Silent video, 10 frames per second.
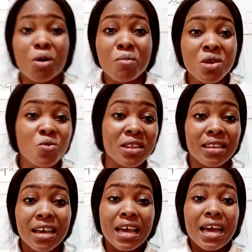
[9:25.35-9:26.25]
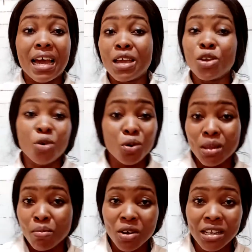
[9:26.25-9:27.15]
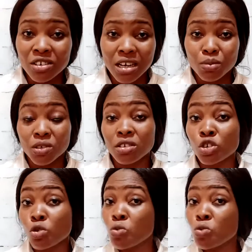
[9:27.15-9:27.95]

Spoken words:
coming with, the modern transportation.